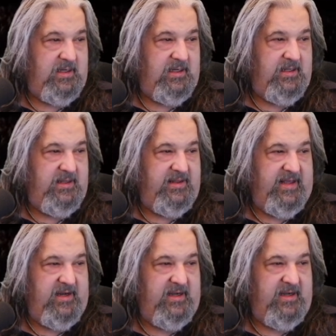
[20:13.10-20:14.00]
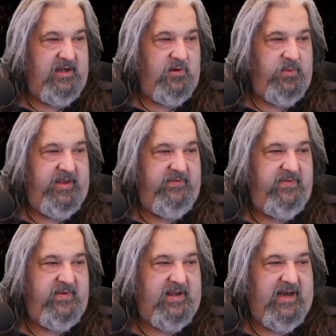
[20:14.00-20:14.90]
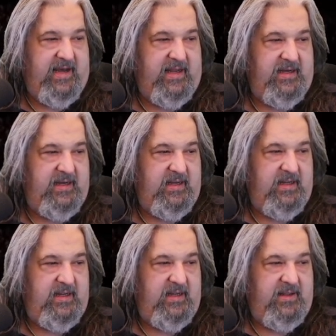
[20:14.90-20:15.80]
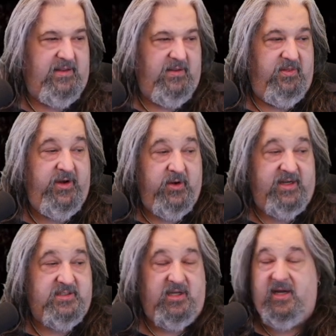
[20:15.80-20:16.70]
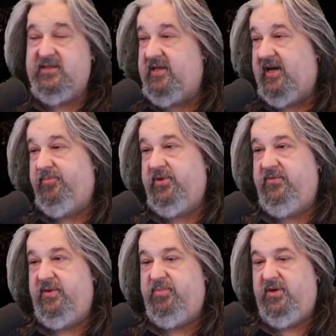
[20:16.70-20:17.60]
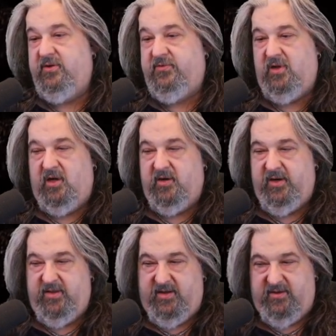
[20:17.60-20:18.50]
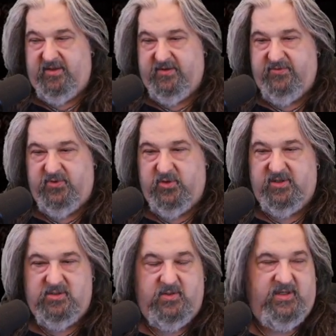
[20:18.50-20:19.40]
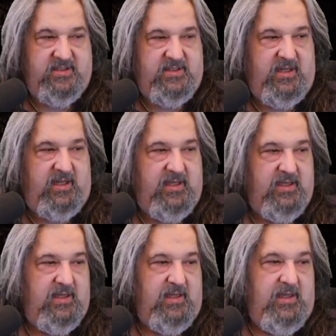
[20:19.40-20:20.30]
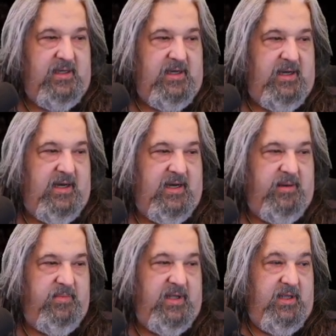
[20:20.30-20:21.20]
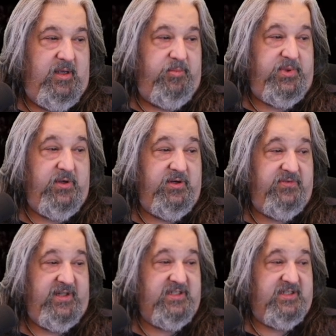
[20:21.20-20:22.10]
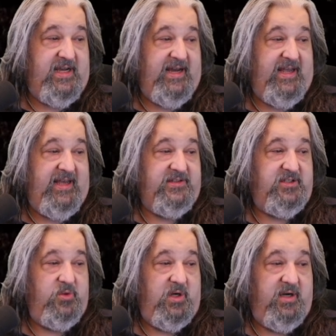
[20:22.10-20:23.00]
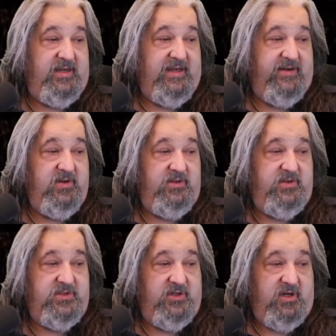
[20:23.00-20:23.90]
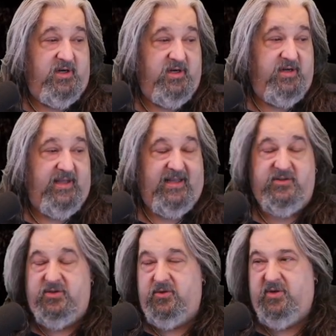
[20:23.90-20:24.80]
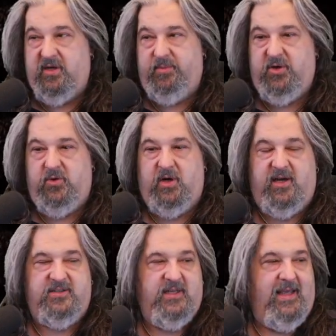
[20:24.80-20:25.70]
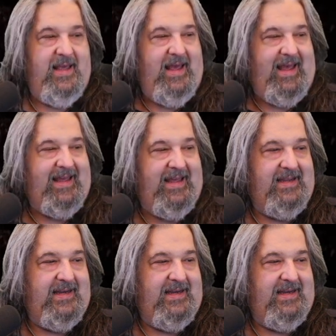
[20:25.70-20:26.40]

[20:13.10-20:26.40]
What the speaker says: then we've got lyrics on top of the beautiful aria that Flora is going to sing. Um, Beautifully shy as you are, never lose your heart and do come across. And